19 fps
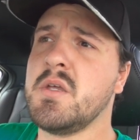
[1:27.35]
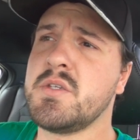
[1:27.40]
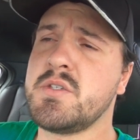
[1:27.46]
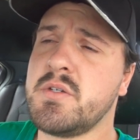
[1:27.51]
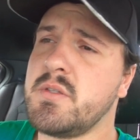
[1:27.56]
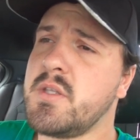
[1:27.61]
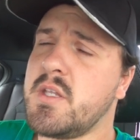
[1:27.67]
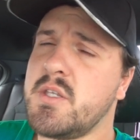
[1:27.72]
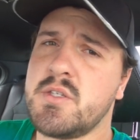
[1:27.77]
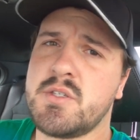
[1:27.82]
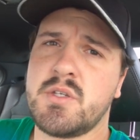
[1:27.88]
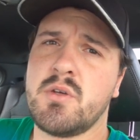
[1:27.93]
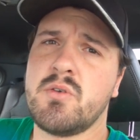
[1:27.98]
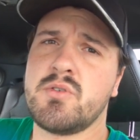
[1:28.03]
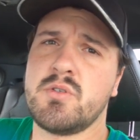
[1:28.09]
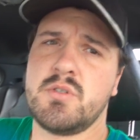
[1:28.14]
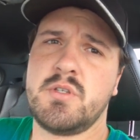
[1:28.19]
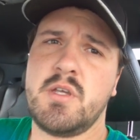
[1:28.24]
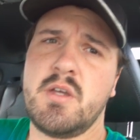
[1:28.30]
So that
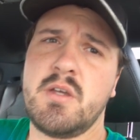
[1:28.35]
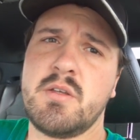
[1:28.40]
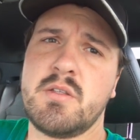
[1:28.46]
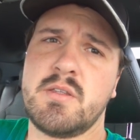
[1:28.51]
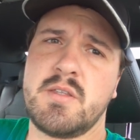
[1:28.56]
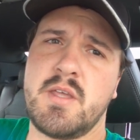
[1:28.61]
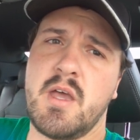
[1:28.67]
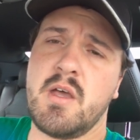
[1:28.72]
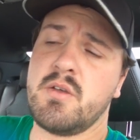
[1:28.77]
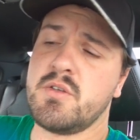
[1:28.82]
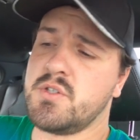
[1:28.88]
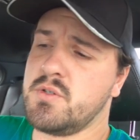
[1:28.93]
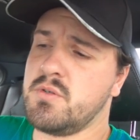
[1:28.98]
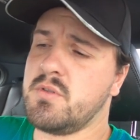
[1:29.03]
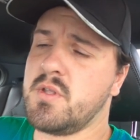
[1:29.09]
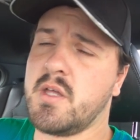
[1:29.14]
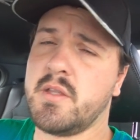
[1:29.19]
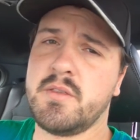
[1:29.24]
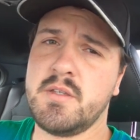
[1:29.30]
disclosure tells
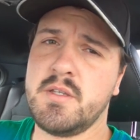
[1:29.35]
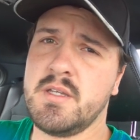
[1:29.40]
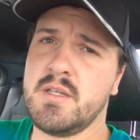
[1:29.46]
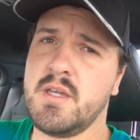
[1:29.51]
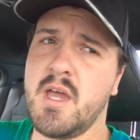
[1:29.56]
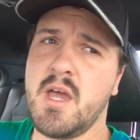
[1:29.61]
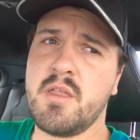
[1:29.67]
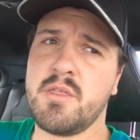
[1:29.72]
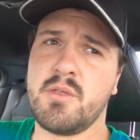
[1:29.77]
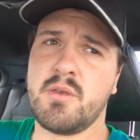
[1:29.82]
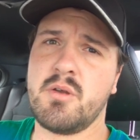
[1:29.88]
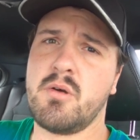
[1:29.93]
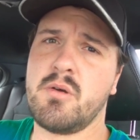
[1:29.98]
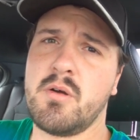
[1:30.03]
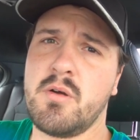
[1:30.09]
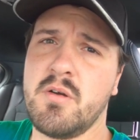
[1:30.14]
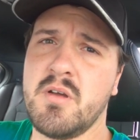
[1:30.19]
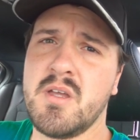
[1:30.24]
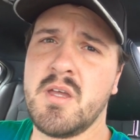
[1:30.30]
you that the
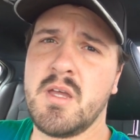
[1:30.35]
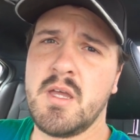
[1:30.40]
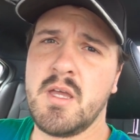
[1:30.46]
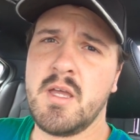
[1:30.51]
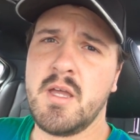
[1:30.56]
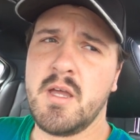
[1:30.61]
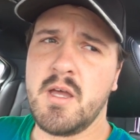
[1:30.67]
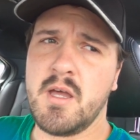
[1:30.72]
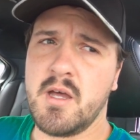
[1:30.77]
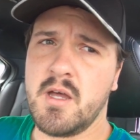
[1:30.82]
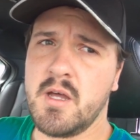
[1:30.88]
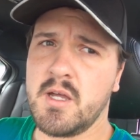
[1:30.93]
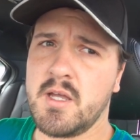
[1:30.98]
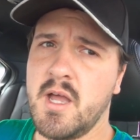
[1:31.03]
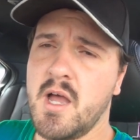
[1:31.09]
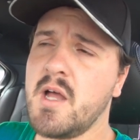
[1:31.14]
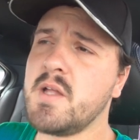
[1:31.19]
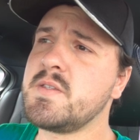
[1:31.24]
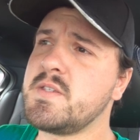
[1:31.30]
ethanol
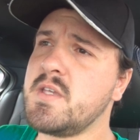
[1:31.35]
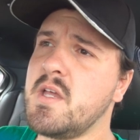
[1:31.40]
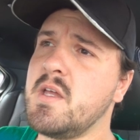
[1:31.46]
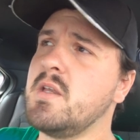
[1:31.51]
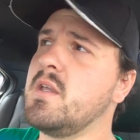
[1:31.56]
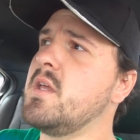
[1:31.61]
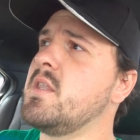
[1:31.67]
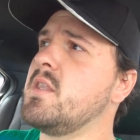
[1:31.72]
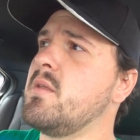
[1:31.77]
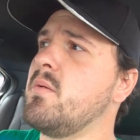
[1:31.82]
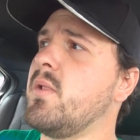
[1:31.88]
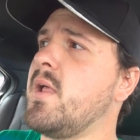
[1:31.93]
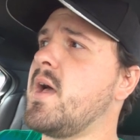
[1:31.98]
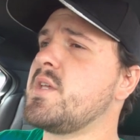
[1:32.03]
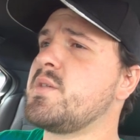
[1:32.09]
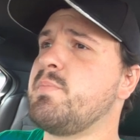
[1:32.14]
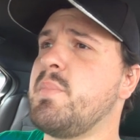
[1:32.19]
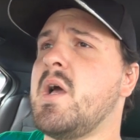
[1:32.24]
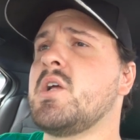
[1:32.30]
content in the
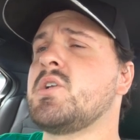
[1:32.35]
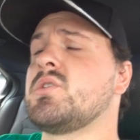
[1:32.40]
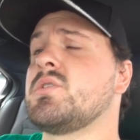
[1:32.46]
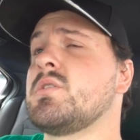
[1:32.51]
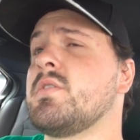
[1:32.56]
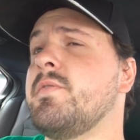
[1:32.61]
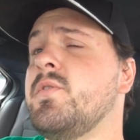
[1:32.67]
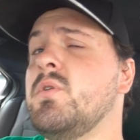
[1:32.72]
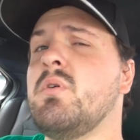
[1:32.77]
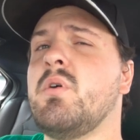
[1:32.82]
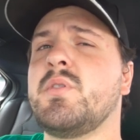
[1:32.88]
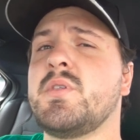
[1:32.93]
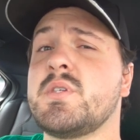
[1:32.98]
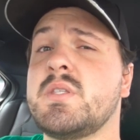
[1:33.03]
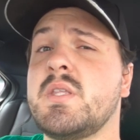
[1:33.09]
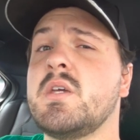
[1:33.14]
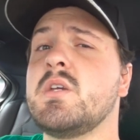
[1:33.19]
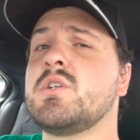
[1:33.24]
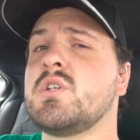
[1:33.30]
last batches of fuel at the
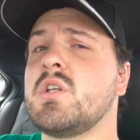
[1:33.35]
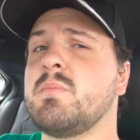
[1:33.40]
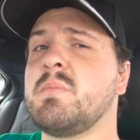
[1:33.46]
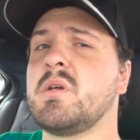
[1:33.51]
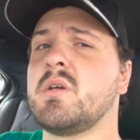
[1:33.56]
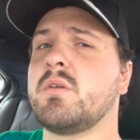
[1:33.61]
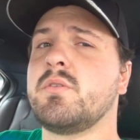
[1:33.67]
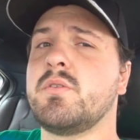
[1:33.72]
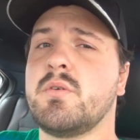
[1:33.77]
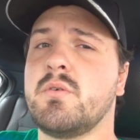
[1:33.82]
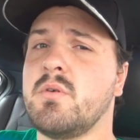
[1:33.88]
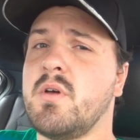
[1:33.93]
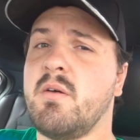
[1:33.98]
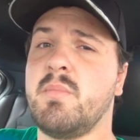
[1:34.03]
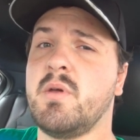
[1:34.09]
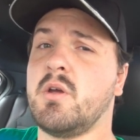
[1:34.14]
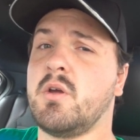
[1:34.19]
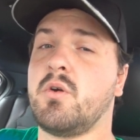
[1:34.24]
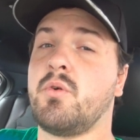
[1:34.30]
station I'm into
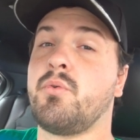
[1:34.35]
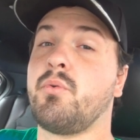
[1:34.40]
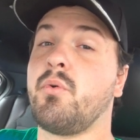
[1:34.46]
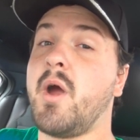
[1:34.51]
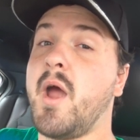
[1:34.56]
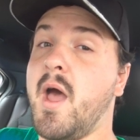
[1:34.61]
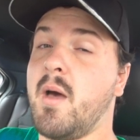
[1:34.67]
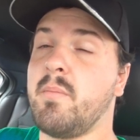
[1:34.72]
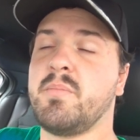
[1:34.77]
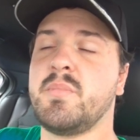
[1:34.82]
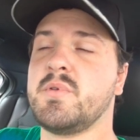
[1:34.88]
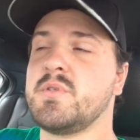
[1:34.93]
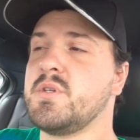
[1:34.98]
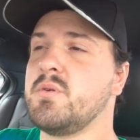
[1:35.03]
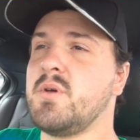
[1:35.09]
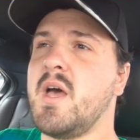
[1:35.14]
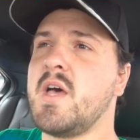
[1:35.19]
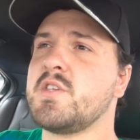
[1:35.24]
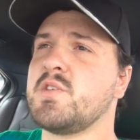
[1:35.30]
have been crap.
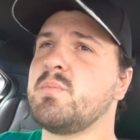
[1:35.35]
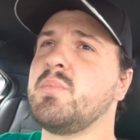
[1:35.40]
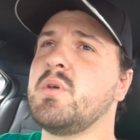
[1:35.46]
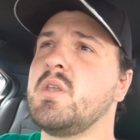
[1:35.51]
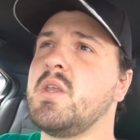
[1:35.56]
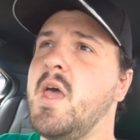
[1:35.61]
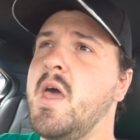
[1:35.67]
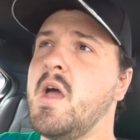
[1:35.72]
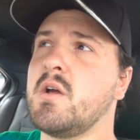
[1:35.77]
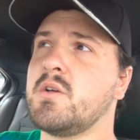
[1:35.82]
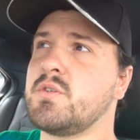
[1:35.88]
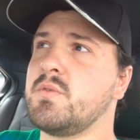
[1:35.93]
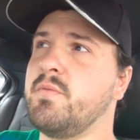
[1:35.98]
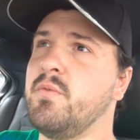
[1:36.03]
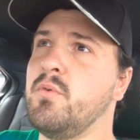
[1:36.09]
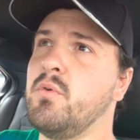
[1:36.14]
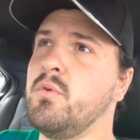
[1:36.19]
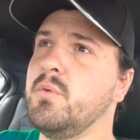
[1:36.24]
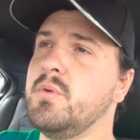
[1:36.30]
So it hasn't been
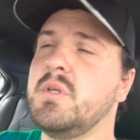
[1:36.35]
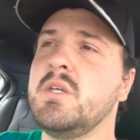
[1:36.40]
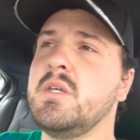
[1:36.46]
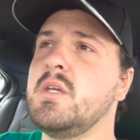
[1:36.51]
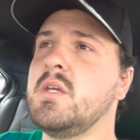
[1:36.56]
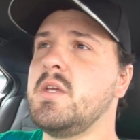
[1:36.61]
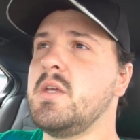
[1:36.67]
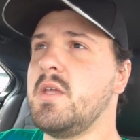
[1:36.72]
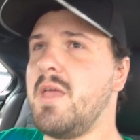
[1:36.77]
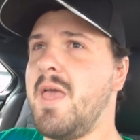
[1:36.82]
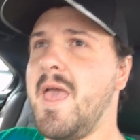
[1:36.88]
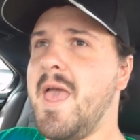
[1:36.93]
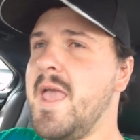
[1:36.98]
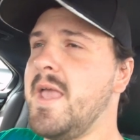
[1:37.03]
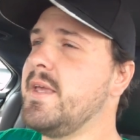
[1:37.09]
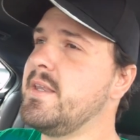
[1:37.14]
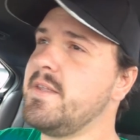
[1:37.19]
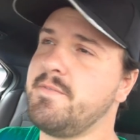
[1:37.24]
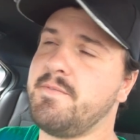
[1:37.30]
actual
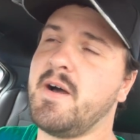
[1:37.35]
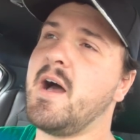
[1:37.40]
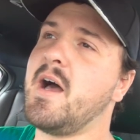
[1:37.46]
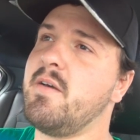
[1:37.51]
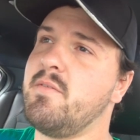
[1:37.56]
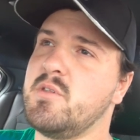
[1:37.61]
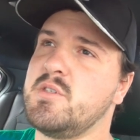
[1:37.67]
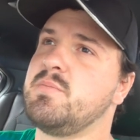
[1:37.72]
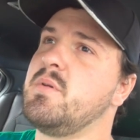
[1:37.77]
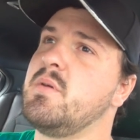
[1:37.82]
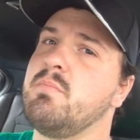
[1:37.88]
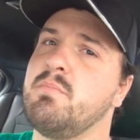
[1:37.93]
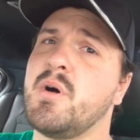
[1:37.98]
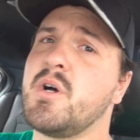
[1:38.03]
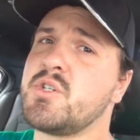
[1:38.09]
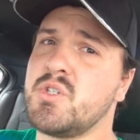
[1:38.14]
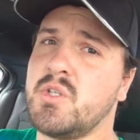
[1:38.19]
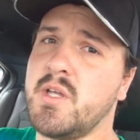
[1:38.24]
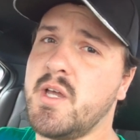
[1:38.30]
E85, it's been
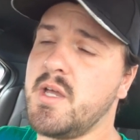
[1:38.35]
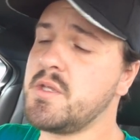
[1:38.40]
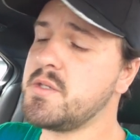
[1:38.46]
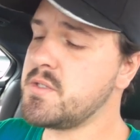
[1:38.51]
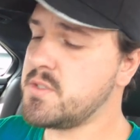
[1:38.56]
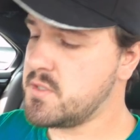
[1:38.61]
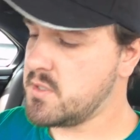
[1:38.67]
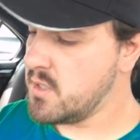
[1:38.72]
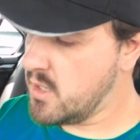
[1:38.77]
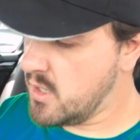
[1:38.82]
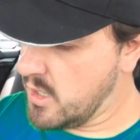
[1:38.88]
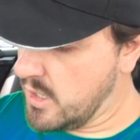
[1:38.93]
much less.